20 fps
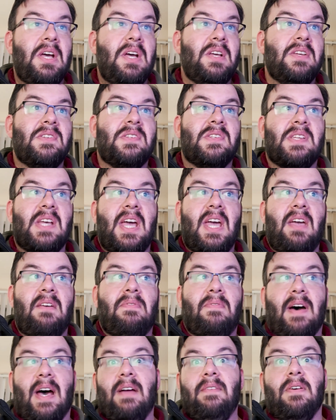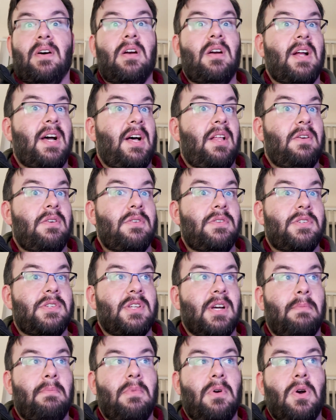say $500.
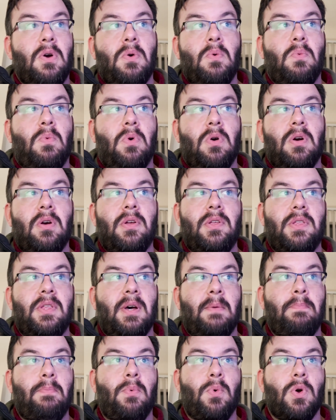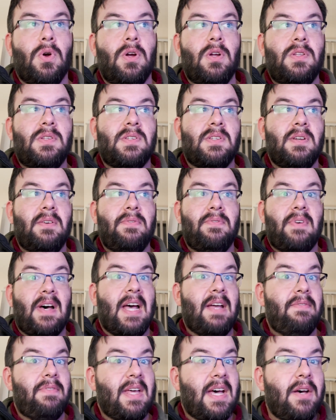Some are worth upwards of
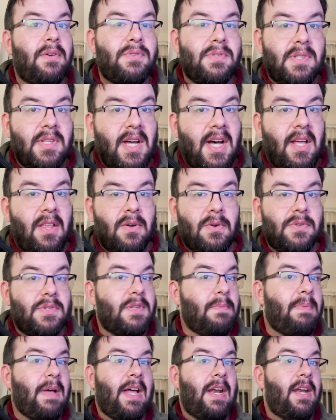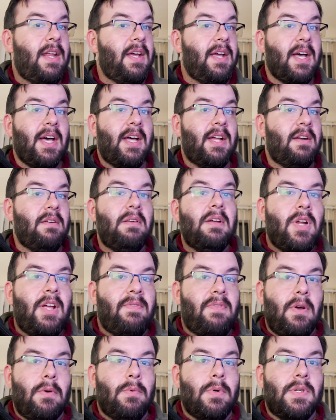$5,000, depending on
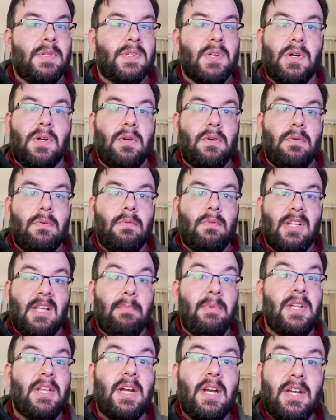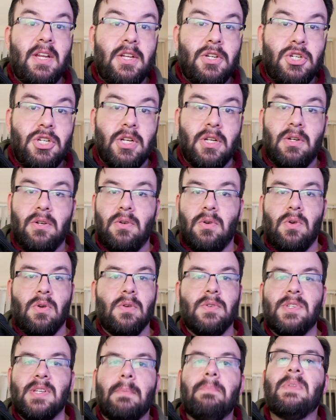if it was a limited edition
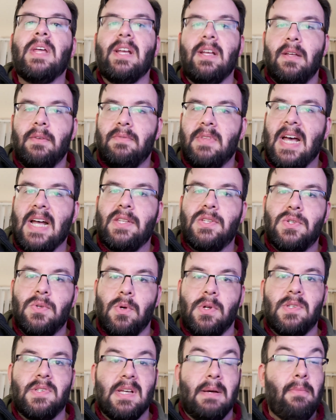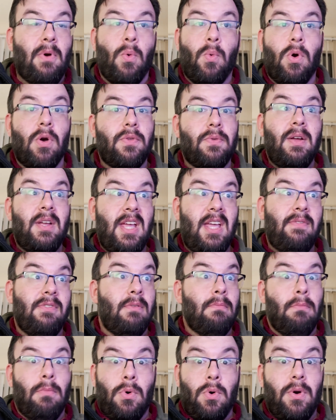or something of that sort. Some are worth
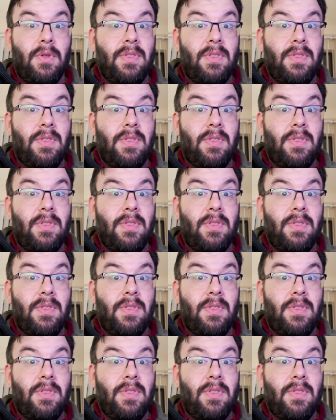even more